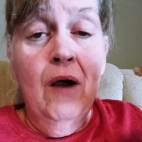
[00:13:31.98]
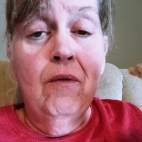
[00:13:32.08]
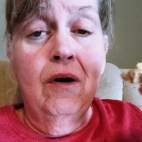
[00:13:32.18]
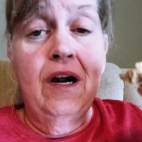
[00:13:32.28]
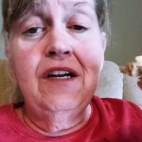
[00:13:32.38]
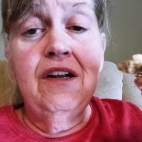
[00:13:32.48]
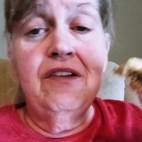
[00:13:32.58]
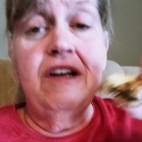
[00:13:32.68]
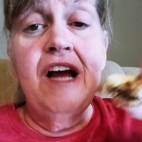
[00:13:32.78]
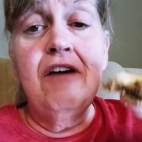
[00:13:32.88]
Well, I,
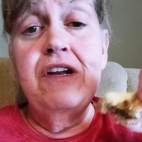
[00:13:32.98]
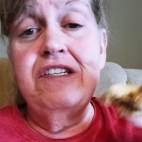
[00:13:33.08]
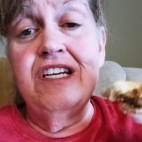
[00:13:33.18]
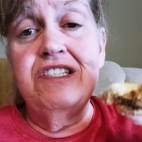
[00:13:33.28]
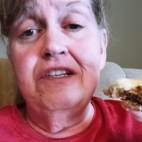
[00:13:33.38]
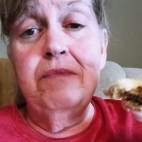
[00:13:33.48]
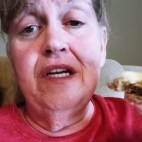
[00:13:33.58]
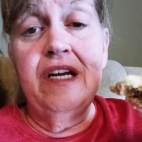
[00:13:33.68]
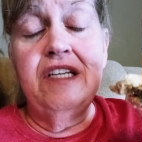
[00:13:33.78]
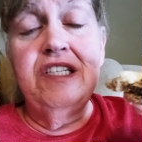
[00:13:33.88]
the county tested me
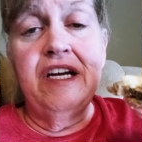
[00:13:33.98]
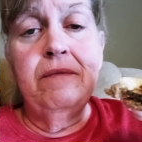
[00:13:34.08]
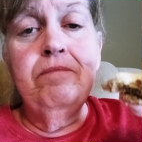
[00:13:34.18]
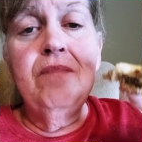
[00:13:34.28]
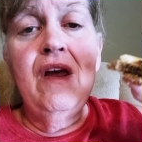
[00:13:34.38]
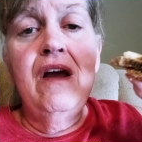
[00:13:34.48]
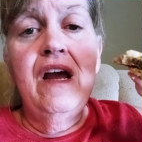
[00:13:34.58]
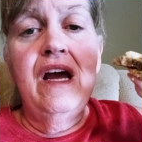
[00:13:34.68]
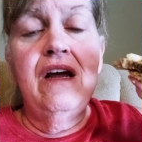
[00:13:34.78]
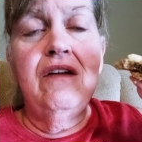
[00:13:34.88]
and AJ.
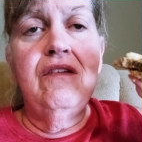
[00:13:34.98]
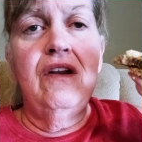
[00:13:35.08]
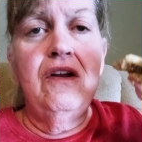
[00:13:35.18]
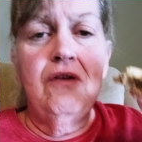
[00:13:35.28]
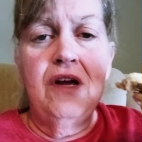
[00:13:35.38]
And the little